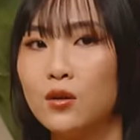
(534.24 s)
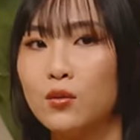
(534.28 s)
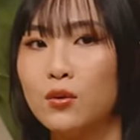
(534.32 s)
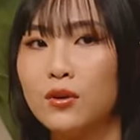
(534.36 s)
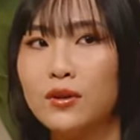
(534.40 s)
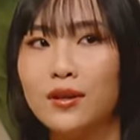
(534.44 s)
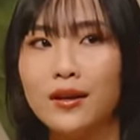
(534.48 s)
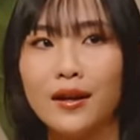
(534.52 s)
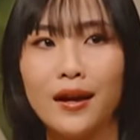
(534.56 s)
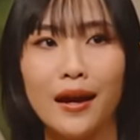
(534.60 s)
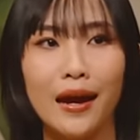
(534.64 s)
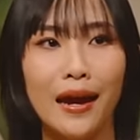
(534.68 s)
Were
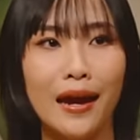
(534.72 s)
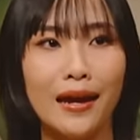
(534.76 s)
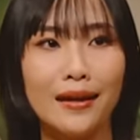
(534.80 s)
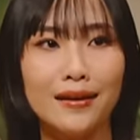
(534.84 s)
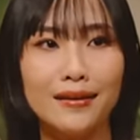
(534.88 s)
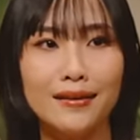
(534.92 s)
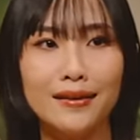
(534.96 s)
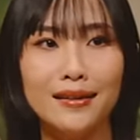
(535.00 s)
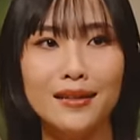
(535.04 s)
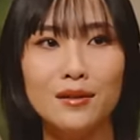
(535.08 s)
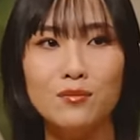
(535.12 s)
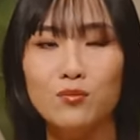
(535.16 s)
there
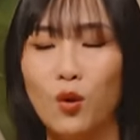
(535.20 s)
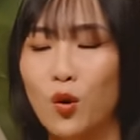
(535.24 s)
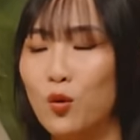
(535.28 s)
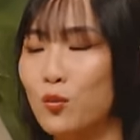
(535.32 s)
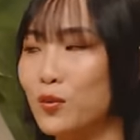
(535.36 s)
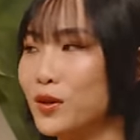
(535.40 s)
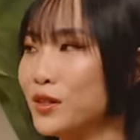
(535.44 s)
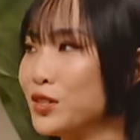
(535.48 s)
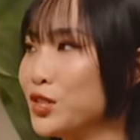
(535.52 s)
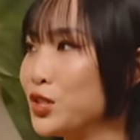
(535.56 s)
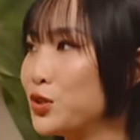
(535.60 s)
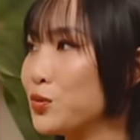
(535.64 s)
any
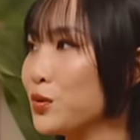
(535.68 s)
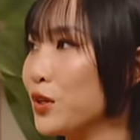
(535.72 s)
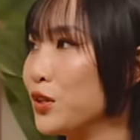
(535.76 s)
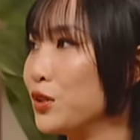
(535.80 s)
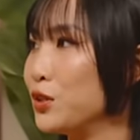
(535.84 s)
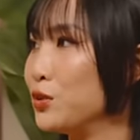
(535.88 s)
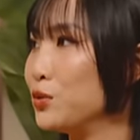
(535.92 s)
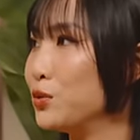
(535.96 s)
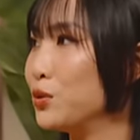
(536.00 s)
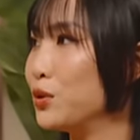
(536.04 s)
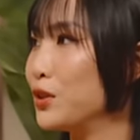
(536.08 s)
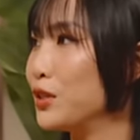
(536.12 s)
moments where
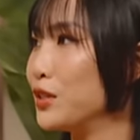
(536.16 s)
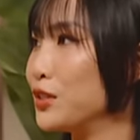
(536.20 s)
you were